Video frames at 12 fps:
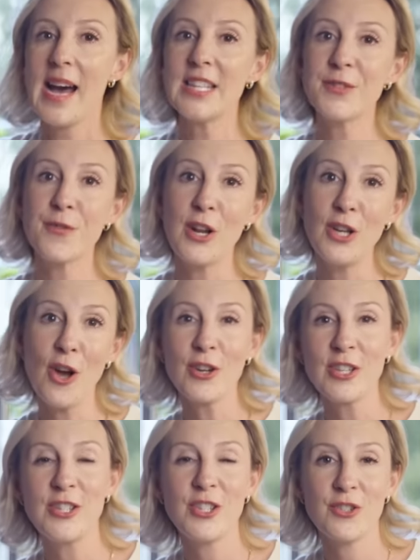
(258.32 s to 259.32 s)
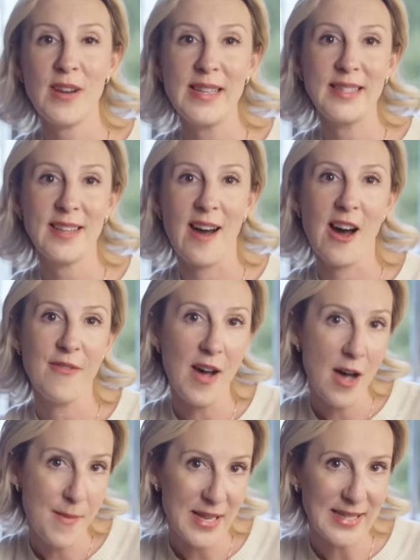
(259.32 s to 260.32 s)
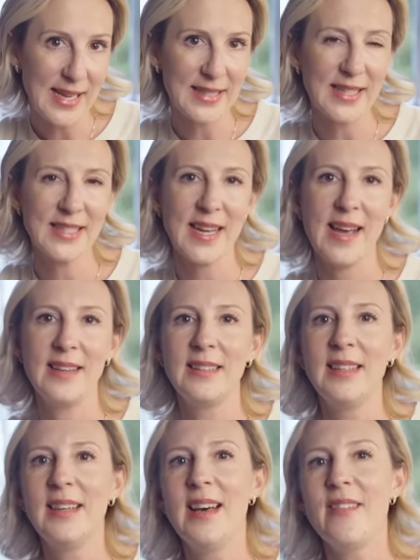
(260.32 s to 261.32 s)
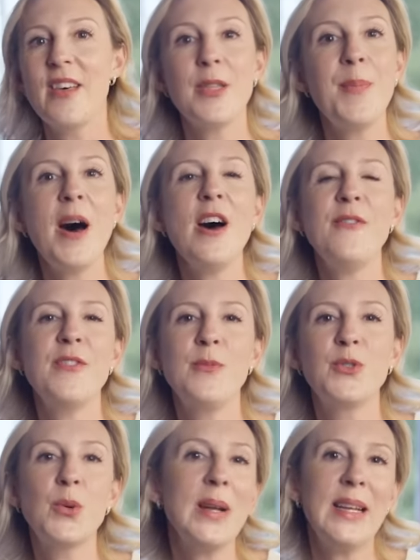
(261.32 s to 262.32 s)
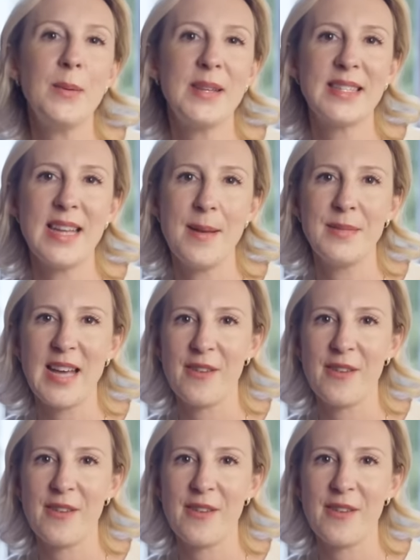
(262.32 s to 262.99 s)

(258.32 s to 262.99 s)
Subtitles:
As for a long and straight scarf, Hermès has a style that the perfume Twilly was named